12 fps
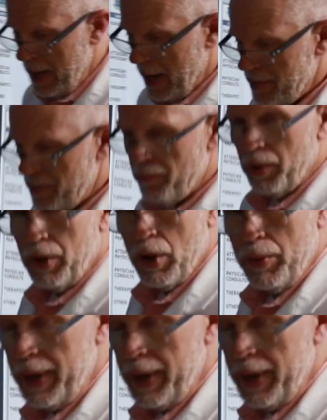And then below